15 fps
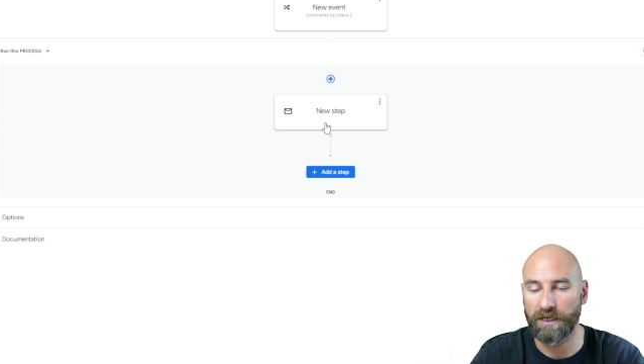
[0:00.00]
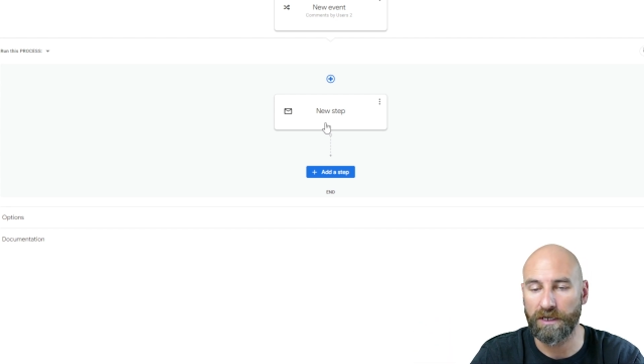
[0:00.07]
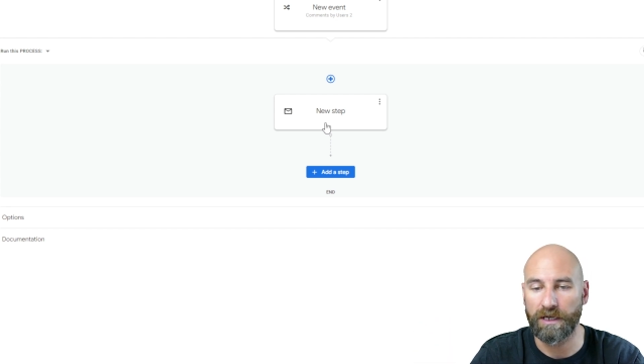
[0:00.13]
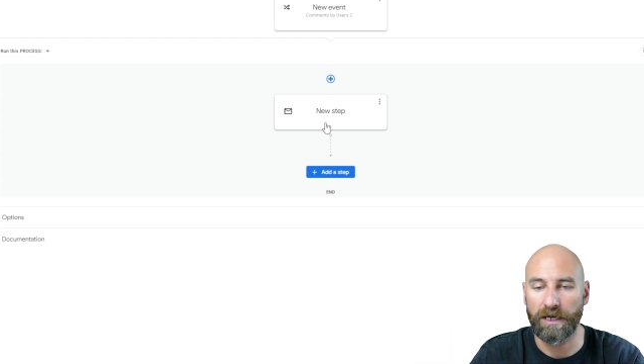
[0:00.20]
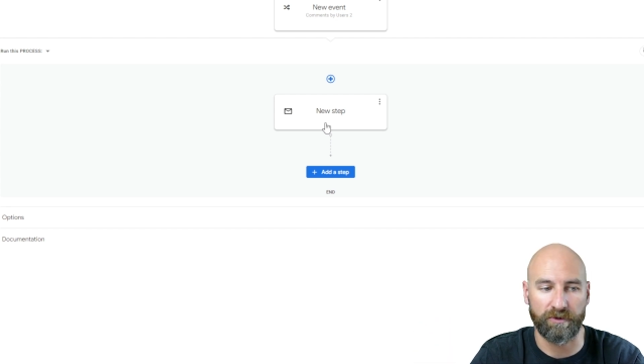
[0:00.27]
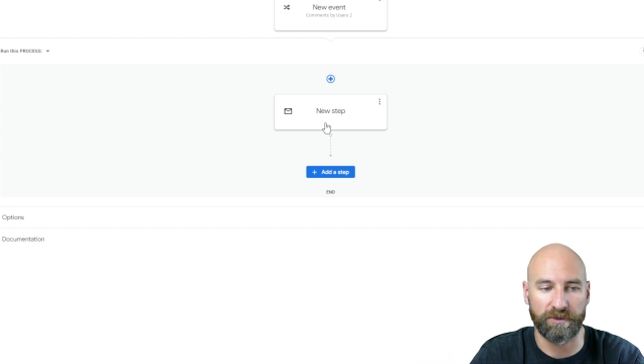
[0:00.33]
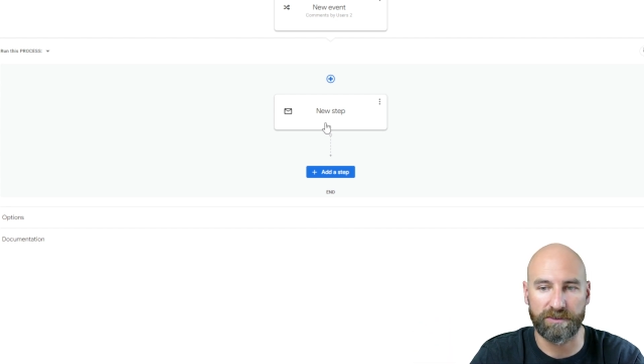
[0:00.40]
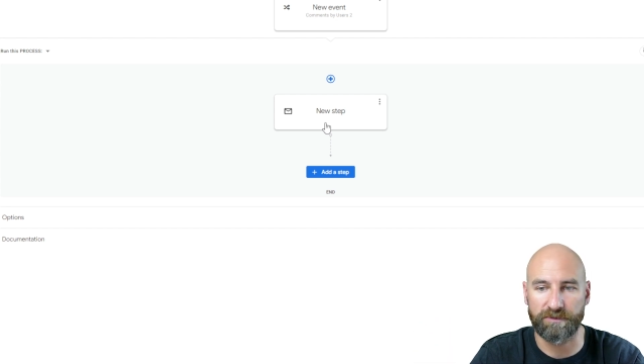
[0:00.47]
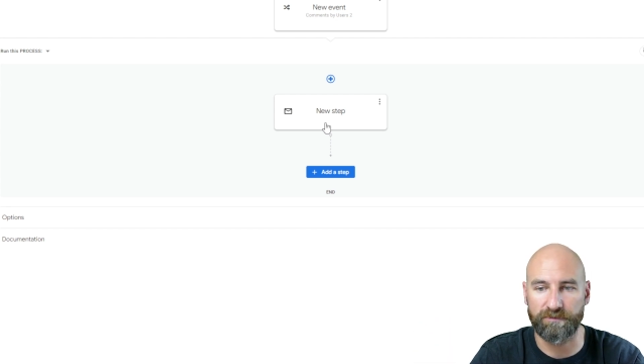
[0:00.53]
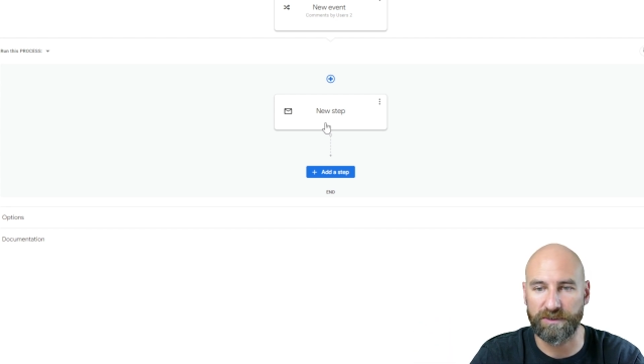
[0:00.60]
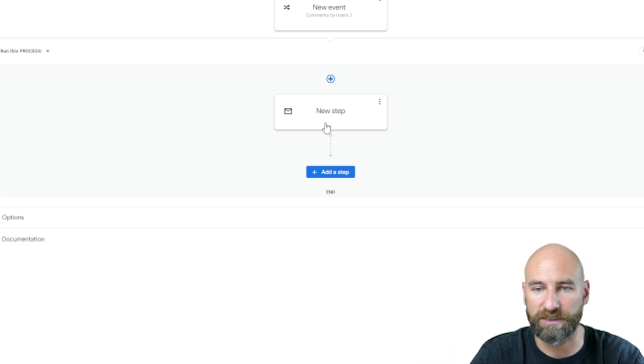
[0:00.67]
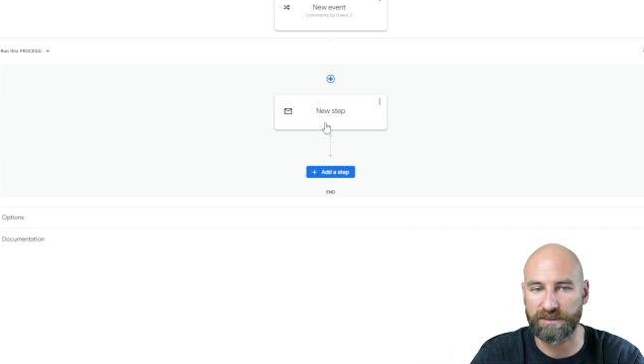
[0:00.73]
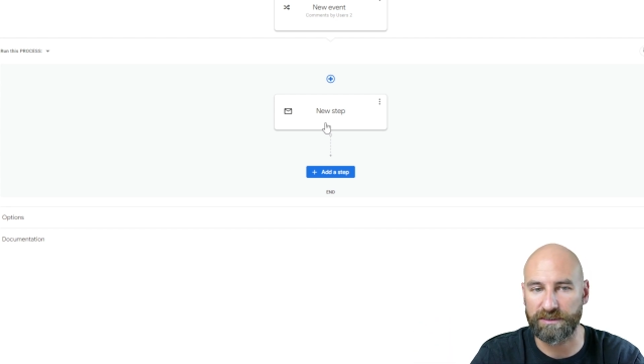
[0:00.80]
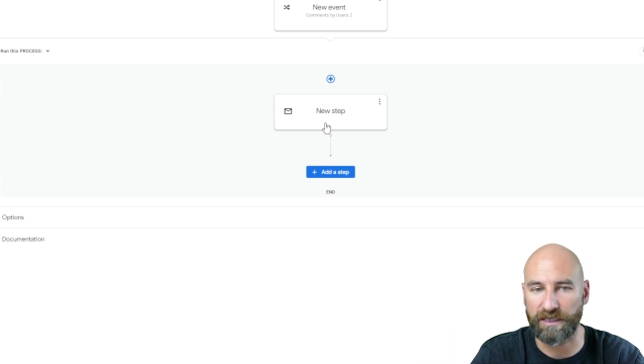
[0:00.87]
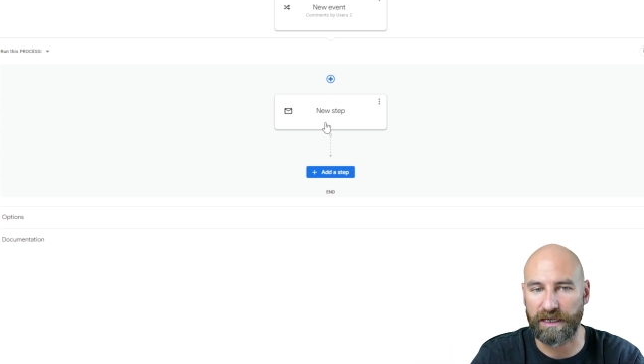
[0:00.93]
in order to be
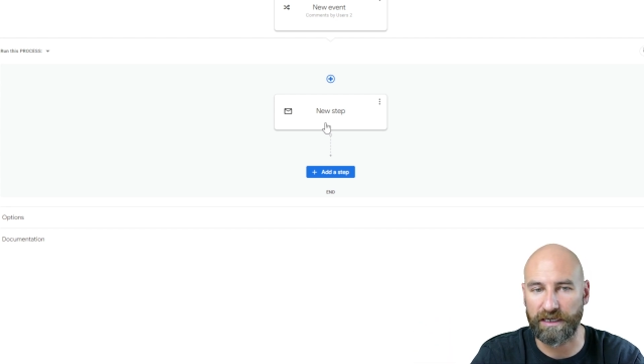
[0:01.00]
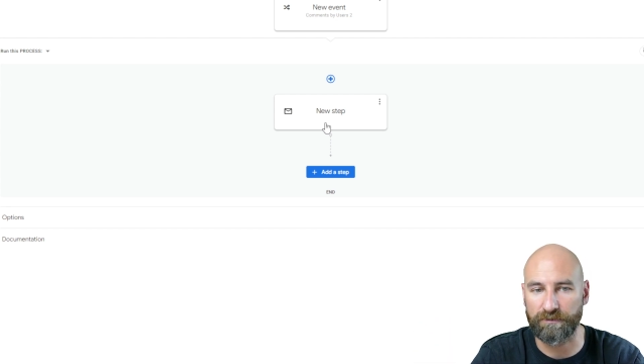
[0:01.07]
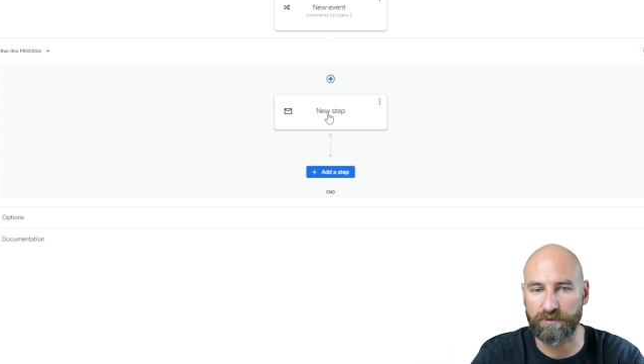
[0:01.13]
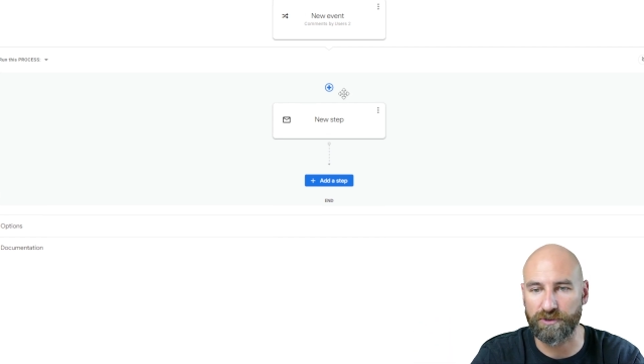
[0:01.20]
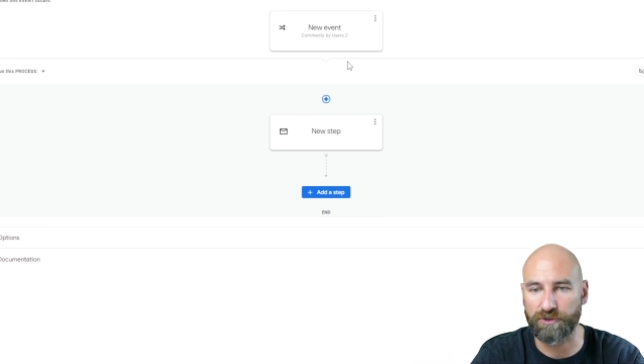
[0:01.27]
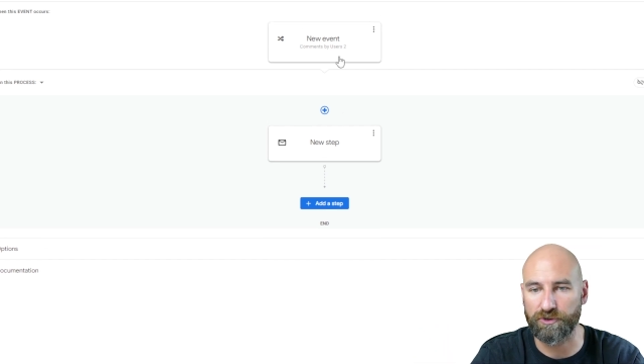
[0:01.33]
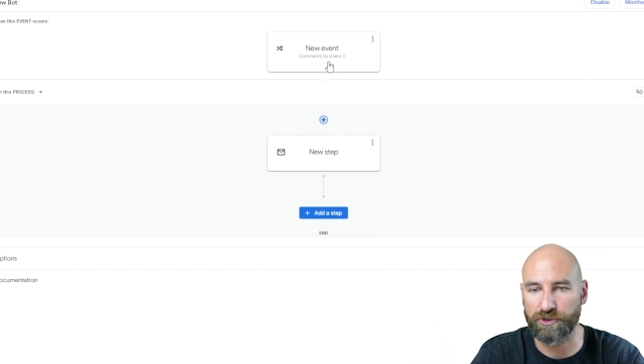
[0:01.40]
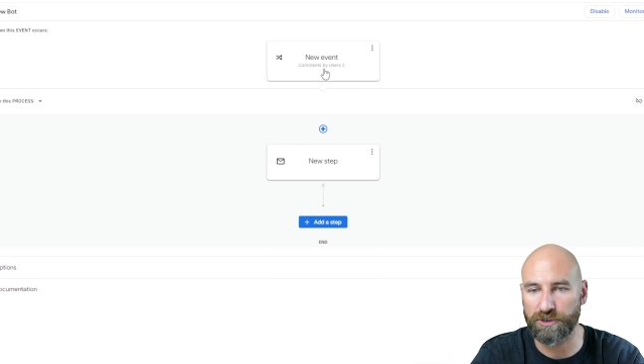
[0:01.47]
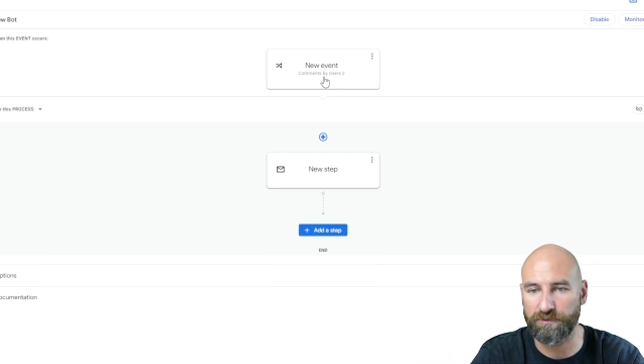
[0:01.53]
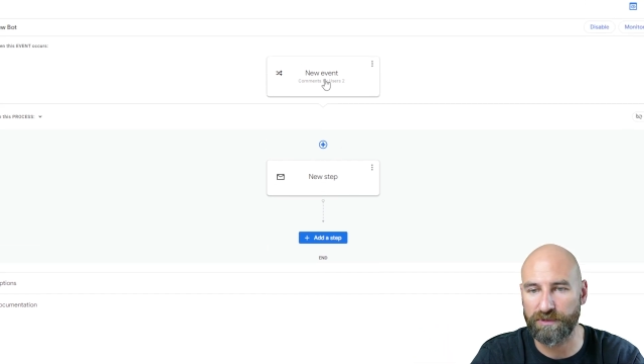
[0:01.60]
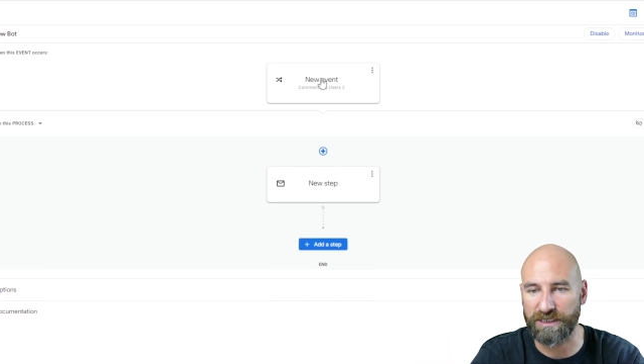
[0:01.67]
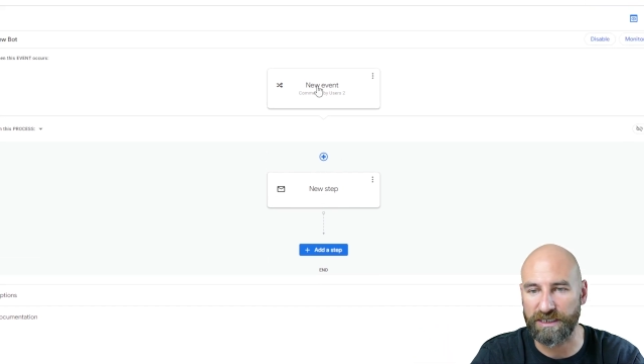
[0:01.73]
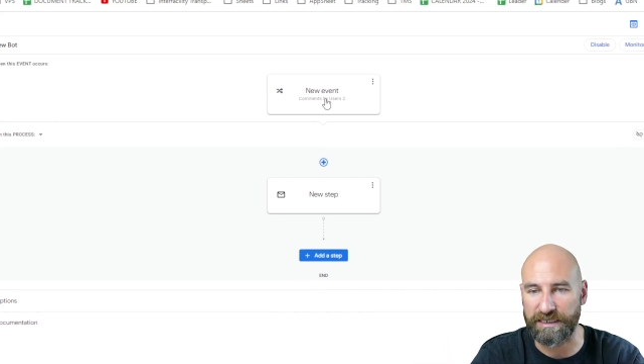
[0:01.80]
sustainable, you should be